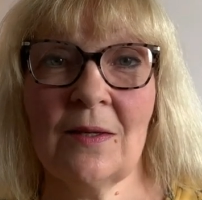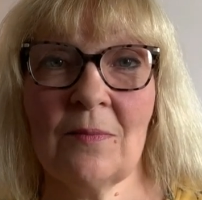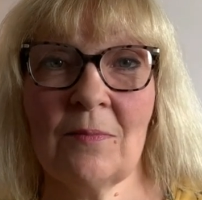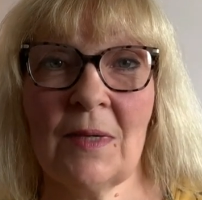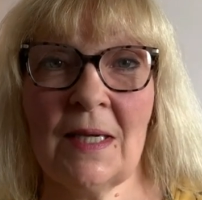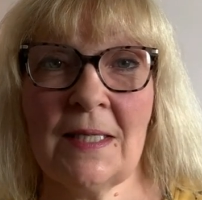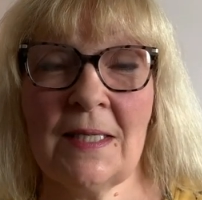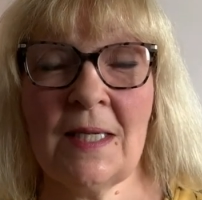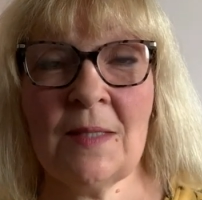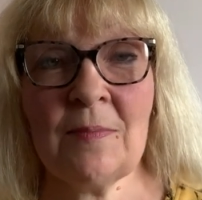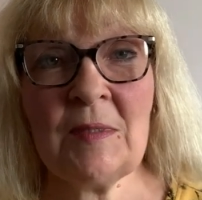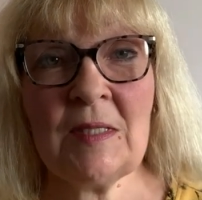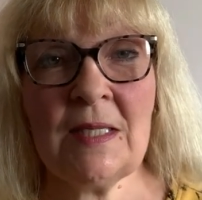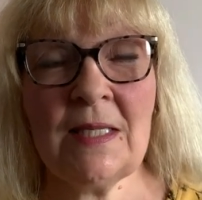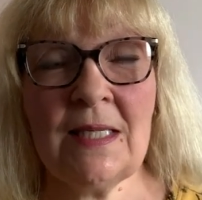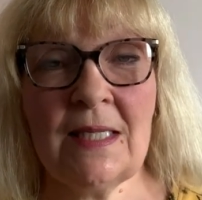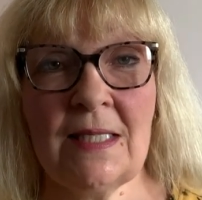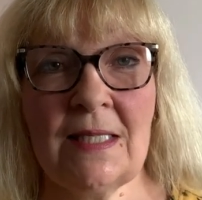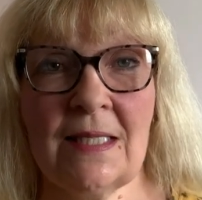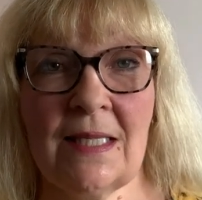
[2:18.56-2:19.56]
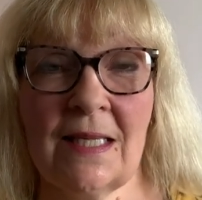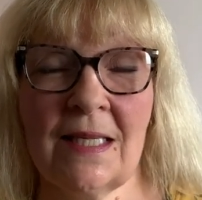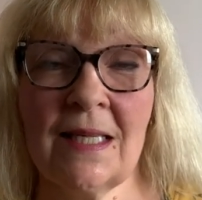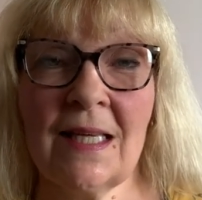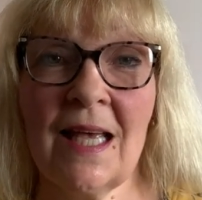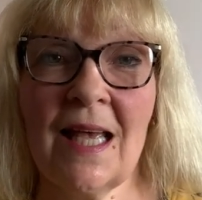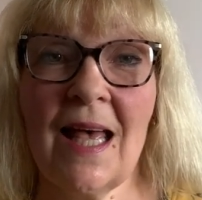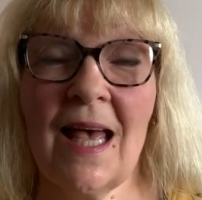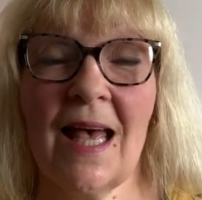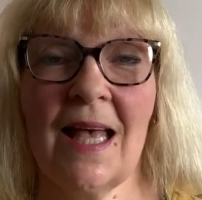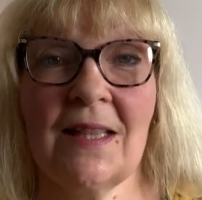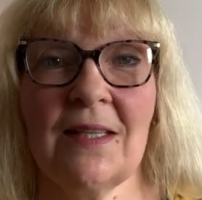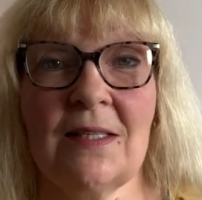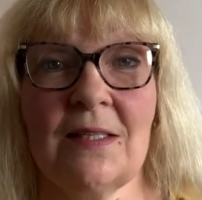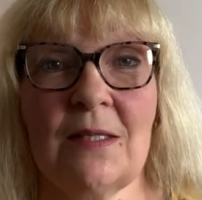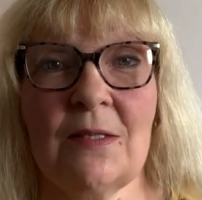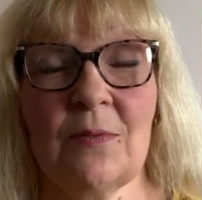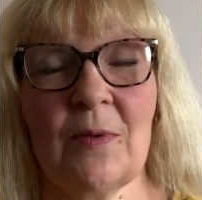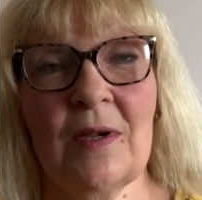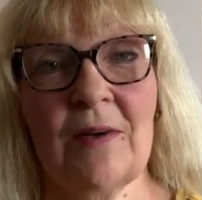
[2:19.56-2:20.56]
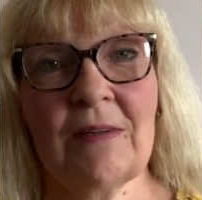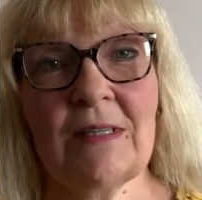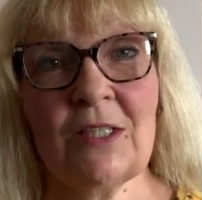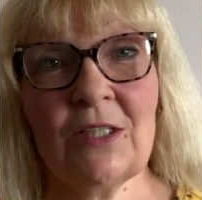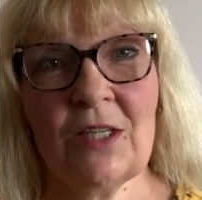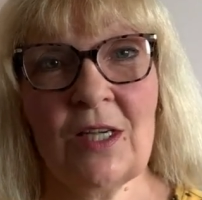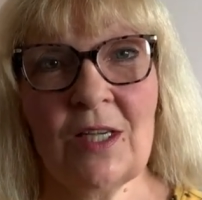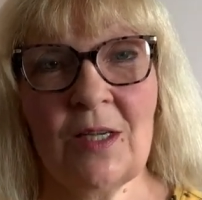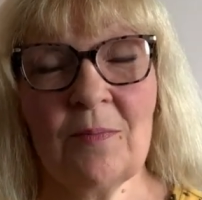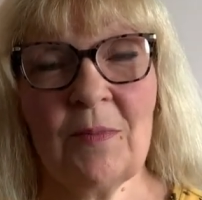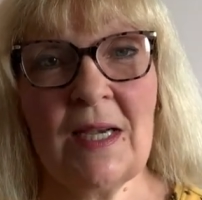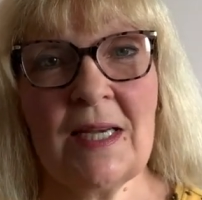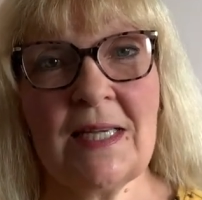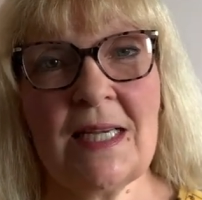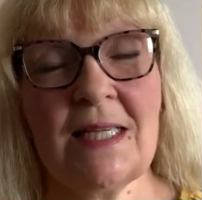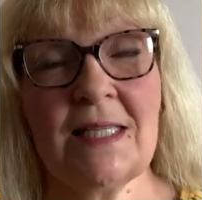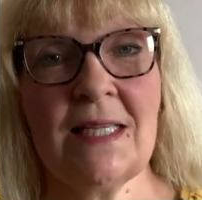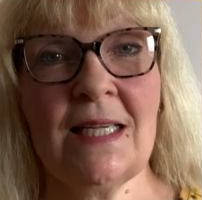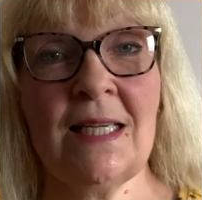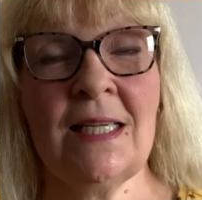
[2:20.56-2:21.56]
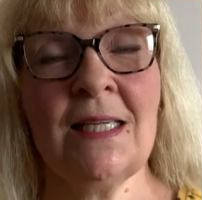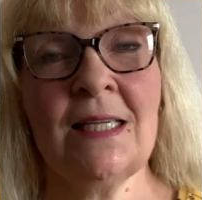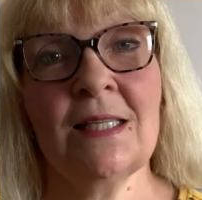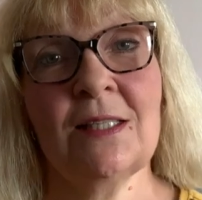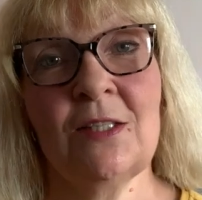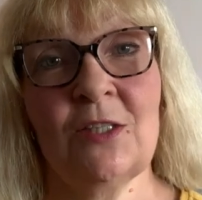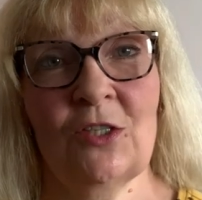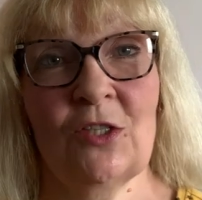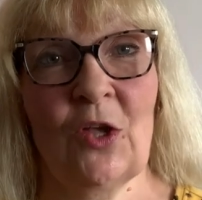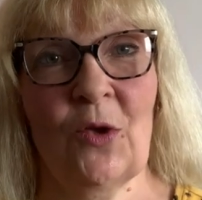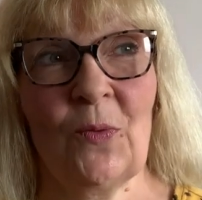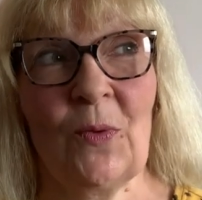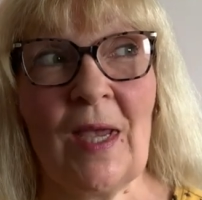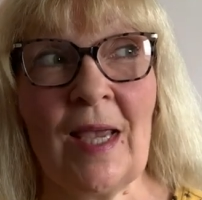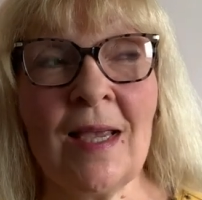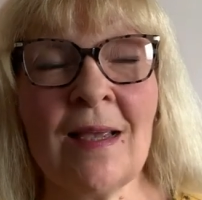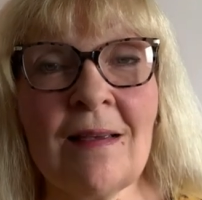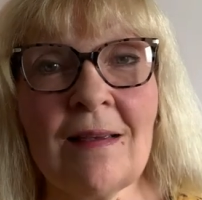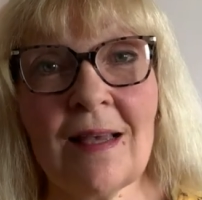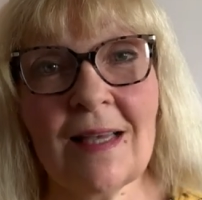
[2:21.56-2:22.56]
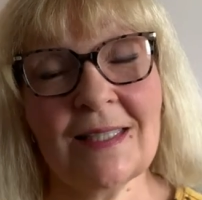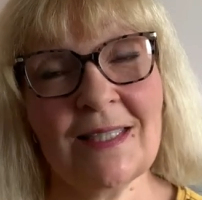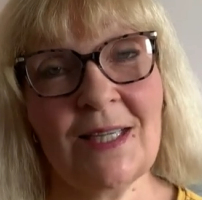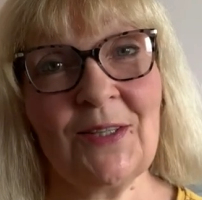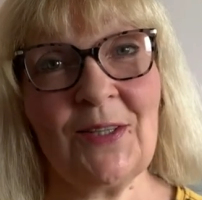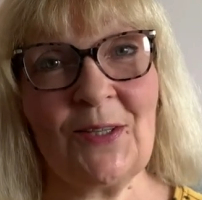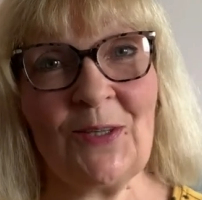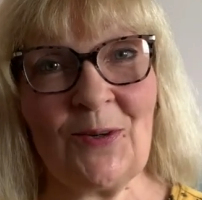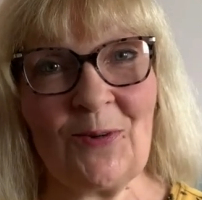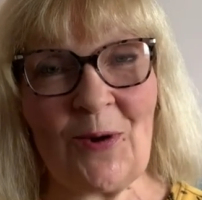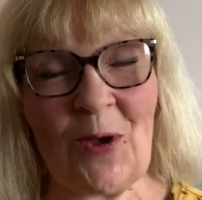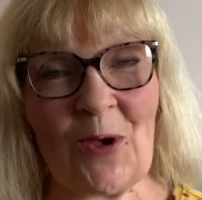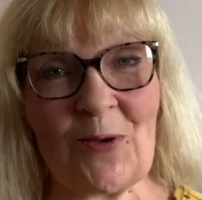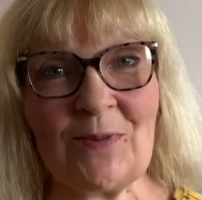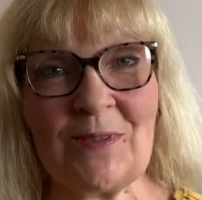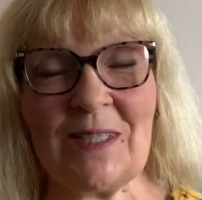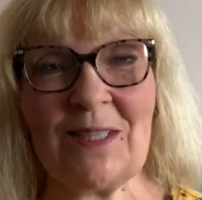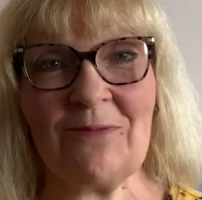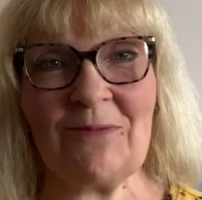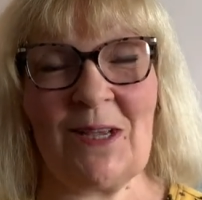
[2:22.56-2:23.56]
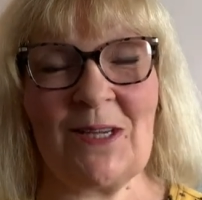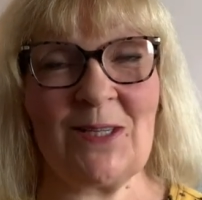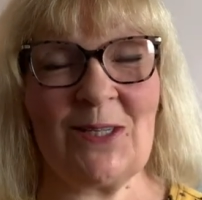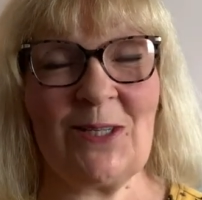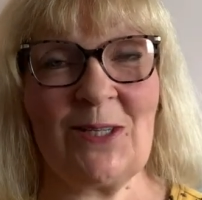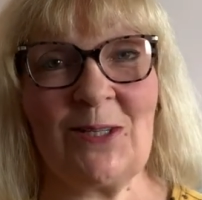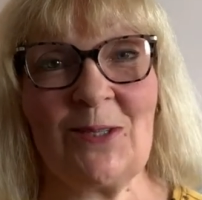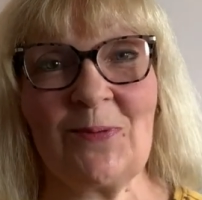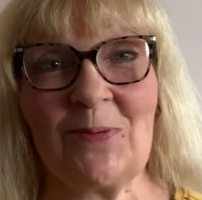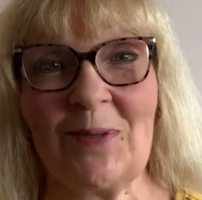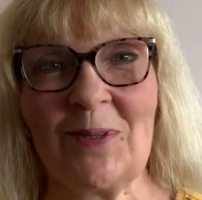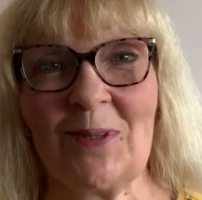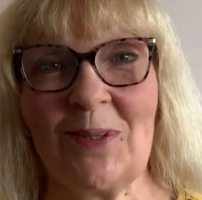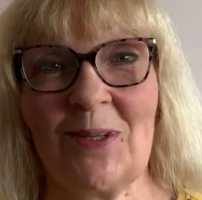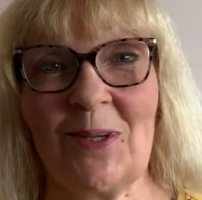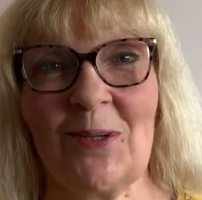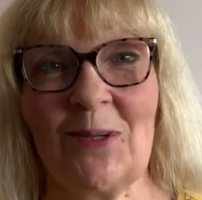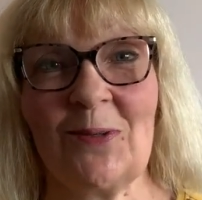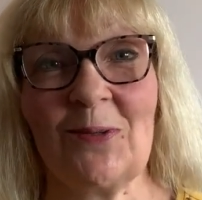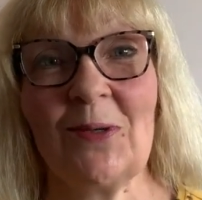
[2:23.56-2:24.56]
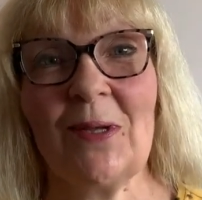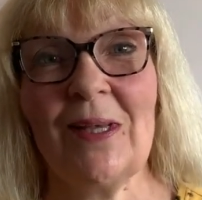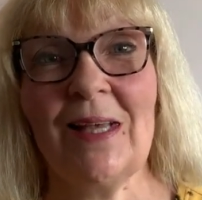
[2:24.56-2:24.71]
My name's Anita and this is where I share my knitting and sewing and other crafty adventures with you.